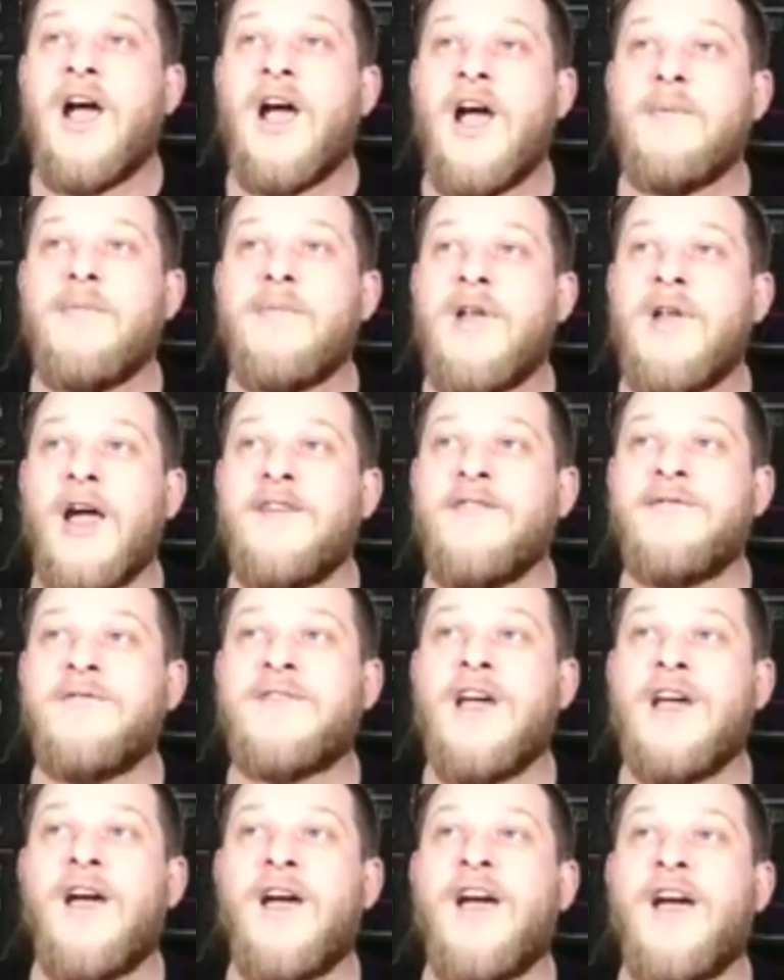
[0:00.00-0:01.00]
I've
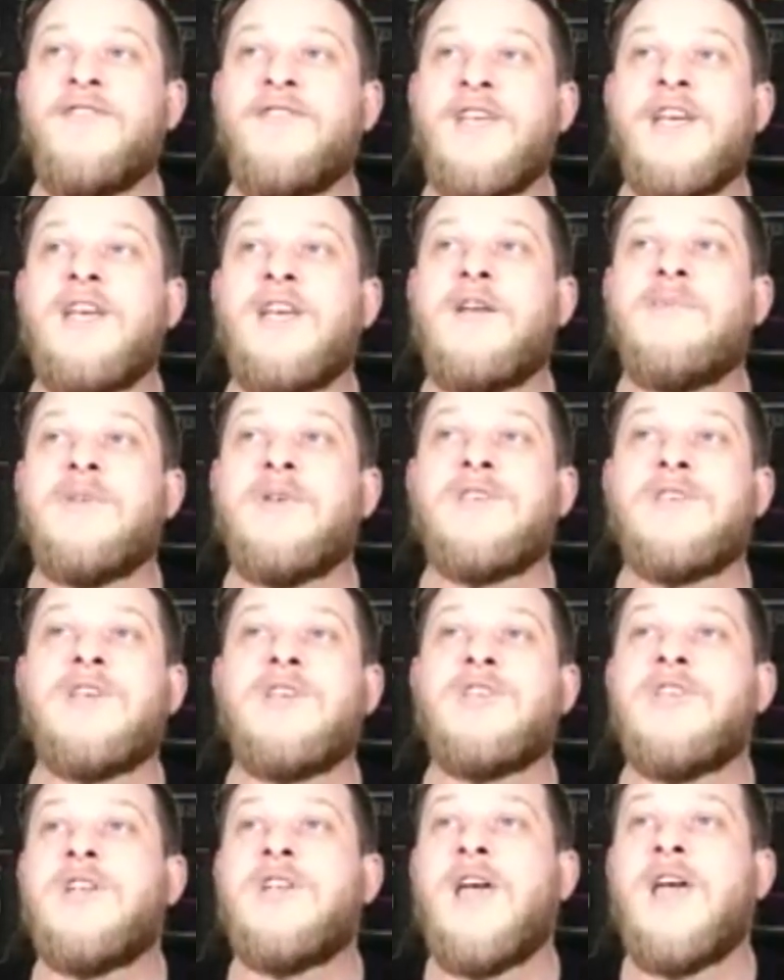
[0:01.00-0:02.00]
taken a
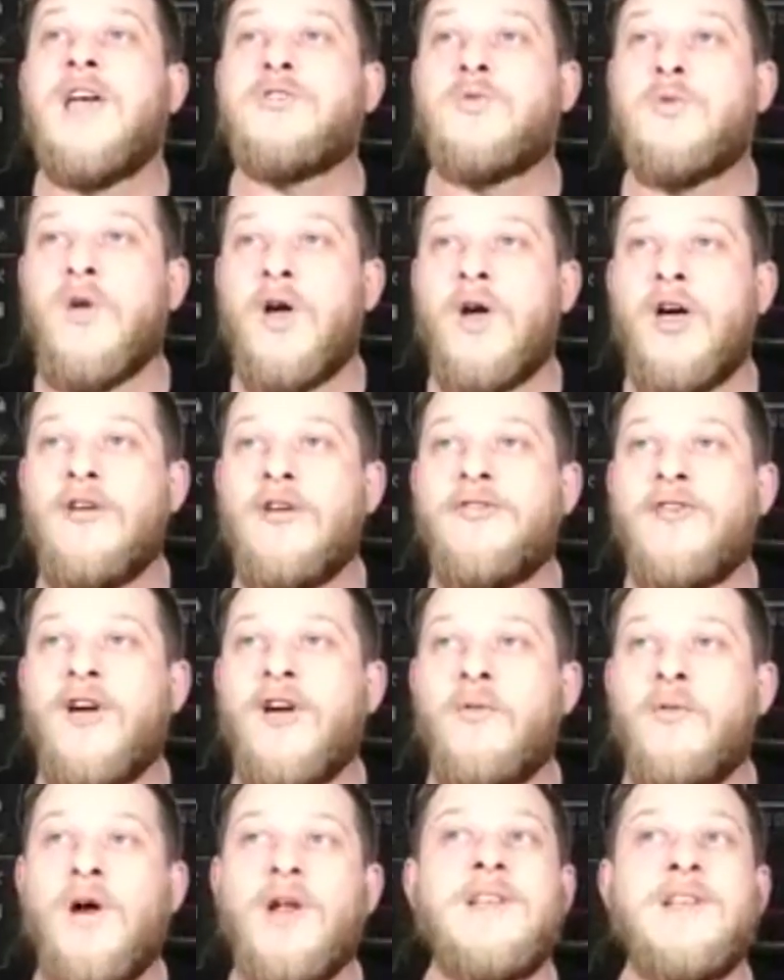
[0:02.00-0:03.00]
position at 12.
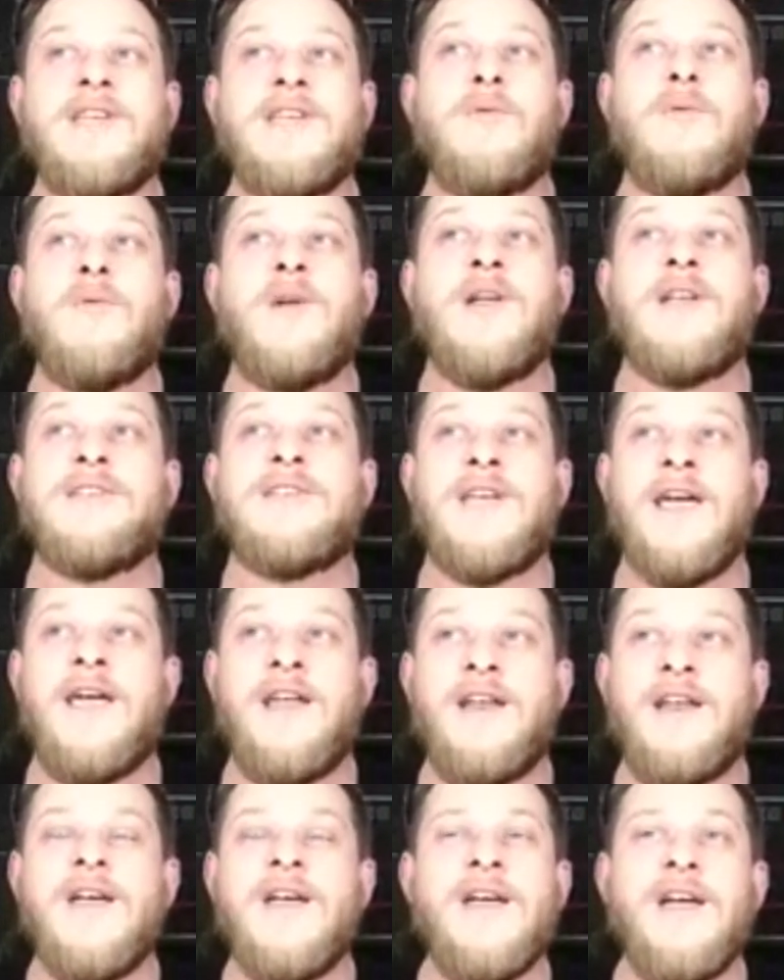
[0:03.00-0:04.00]
I want to take one at
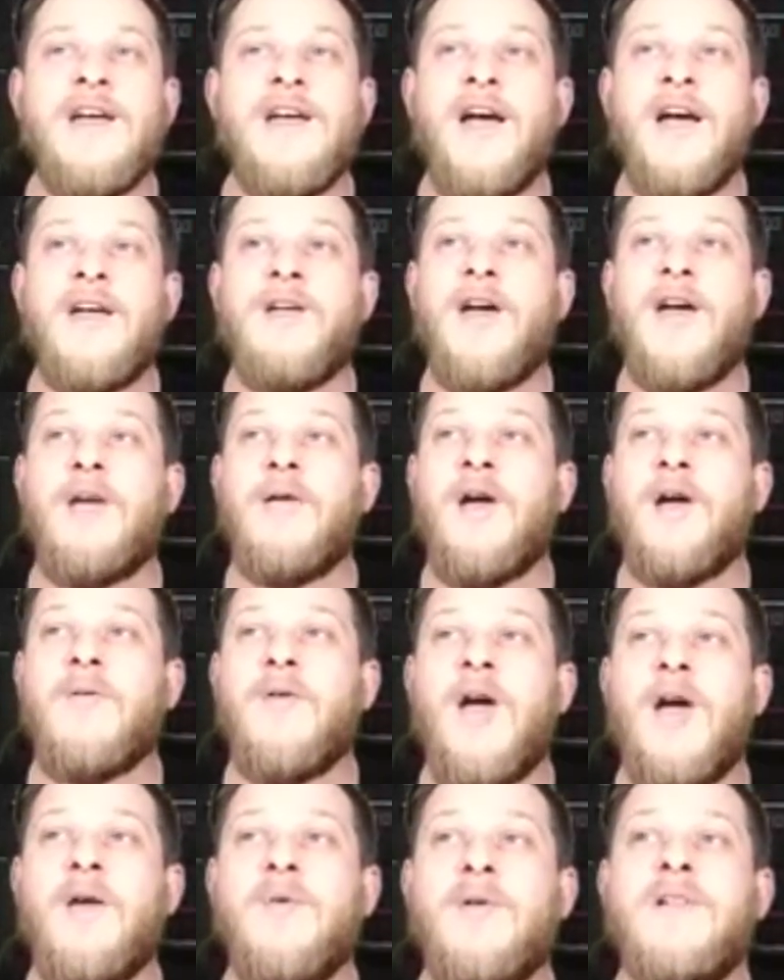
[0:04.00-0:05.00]
10.
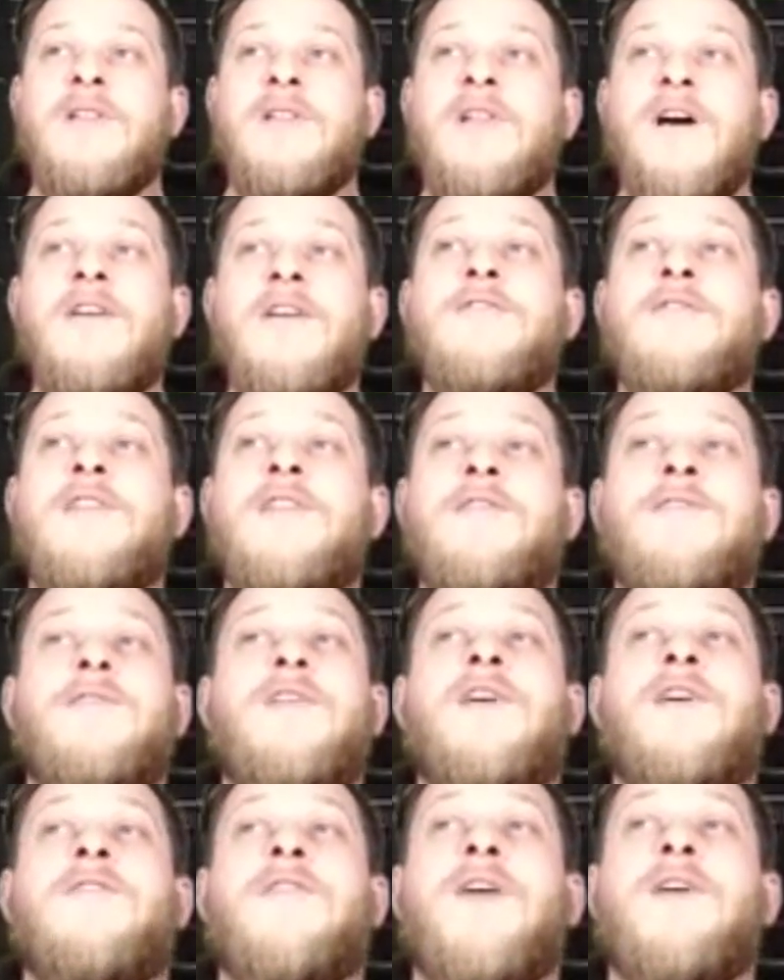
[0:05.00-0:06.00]
I would love to,
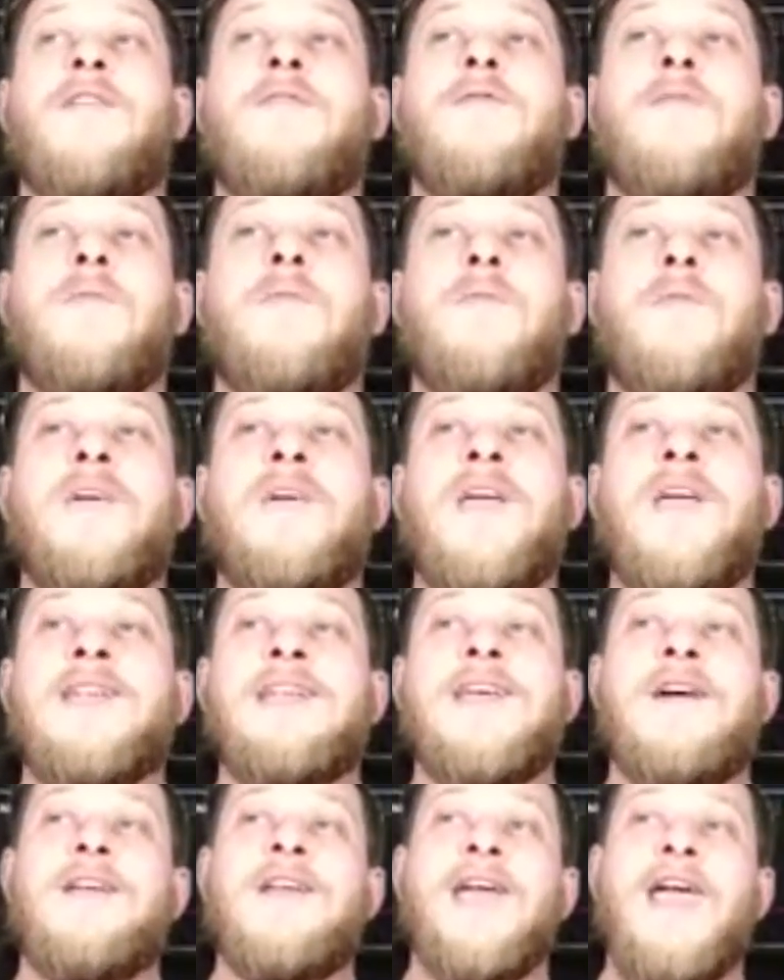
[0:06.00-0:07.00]
if we get
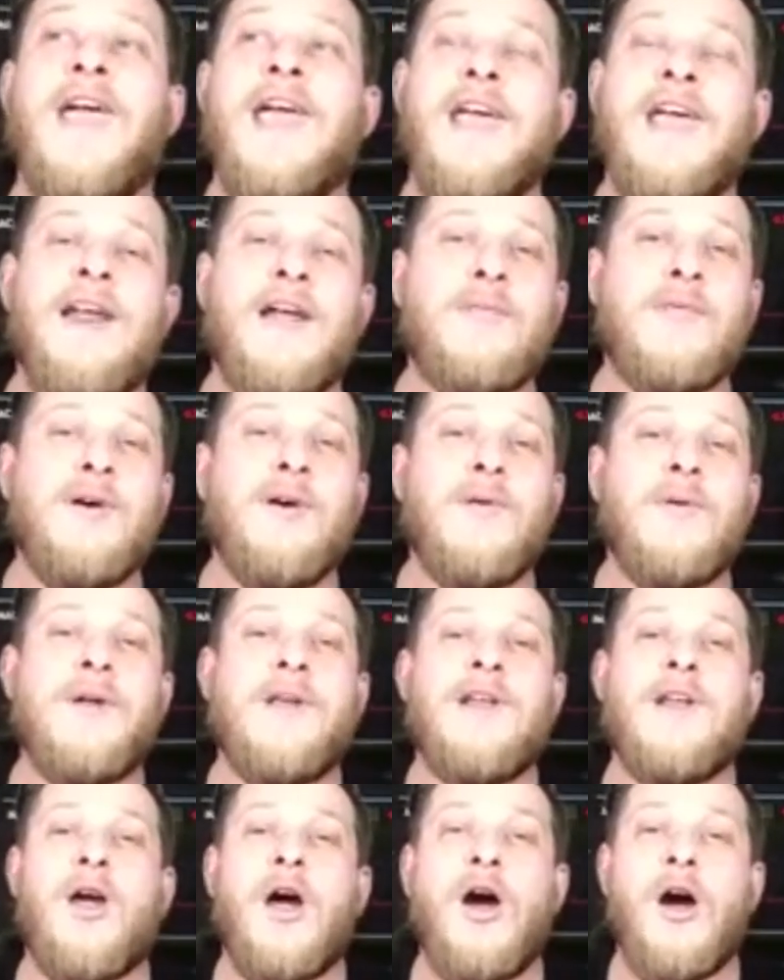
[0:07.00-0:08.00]
down to 8, I'm going
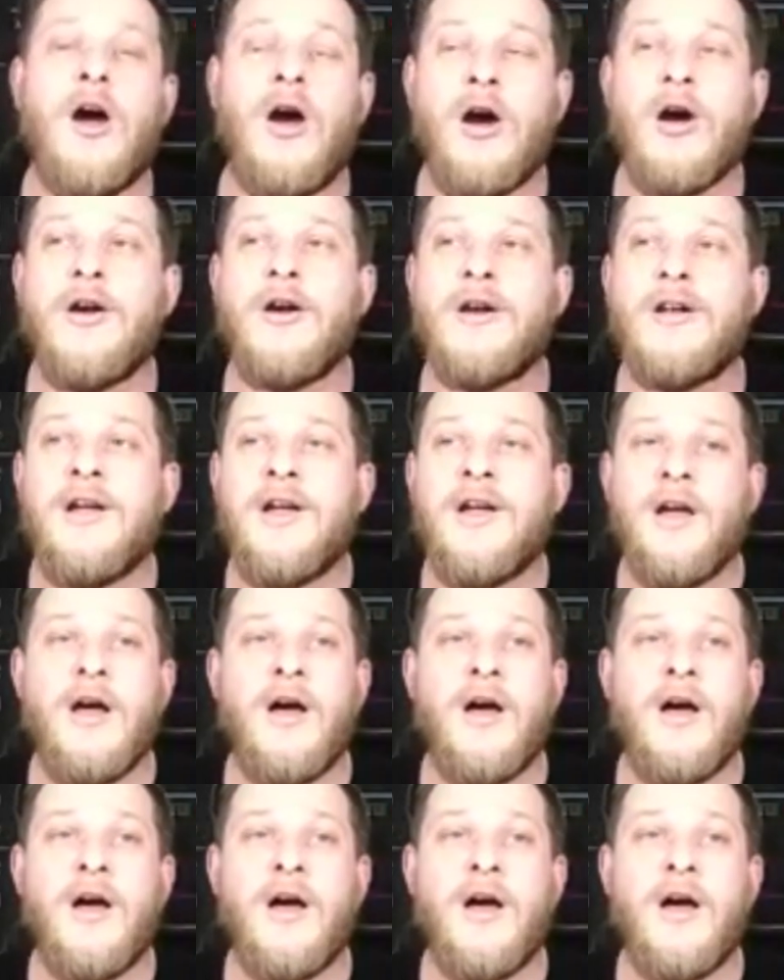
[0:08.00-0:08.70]
in hard.